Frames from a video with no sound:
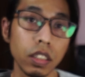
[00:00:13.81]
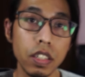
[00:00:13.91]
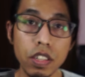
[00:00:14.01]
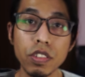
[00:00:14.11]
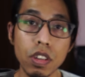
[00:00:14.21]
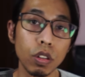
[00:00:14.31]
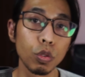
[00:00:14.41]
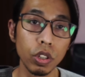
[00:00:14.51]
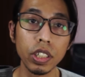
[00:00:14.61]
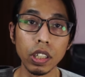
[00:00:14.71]
This is
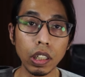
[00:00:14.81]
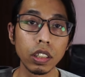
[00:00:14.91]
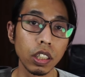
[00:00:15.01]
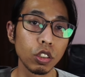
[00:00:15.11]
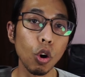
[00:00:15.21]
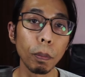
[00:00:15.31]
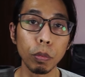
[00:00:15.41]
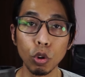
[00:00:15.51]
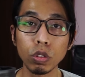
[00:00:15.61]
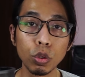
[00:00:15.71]
Gulikit King Kong
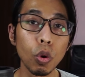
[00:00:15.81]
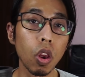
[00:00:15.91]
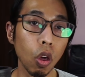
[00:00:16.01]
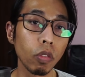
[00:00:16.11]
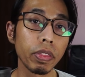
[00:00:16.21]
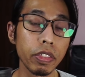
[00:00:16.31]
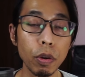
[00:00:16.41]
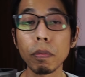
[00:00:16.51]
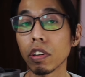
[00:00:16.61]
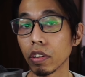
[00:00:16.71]
Pro 2
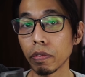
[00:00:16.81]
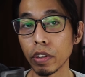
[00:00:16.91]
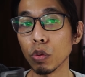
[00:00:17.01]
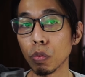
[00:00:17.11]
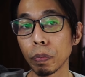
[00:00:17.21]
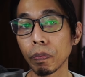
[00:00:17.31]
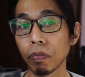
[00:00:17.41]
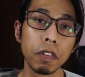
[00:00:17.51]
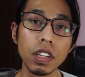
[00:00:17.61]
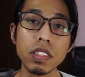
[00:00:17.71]
long-term review.
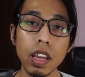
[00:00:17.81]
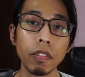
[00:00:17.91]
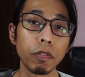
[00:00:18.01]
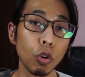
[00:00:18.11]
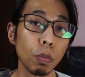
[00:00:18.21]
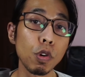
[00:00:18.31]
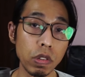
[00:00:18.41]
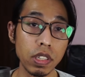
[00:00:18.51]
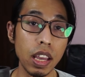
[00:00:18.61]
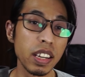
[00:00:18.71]
First and
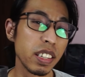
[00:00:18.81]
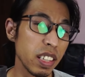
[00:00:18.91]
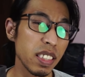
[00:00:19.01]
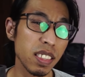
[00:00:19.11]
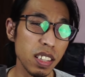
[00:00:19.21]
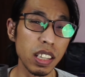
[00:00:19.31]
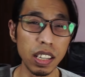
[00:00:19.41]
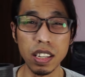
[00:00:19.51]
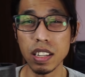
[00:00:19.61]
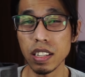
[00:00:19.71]
foremost, this
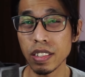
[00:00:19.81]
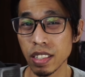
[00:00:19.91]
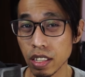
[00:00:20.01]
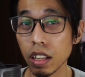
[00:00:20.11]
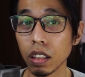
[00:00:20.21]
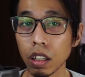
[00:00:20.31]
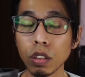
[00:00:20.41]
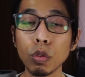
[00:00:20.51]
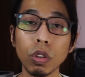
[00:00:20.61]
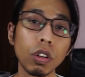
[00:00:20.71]
thing is still a
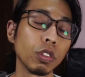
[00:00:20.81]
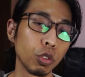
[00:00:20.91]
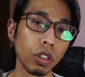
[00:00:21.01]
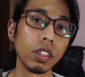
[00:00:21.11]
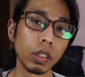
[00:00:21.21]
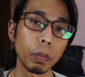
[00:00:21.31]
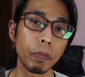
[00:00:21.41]
good controller.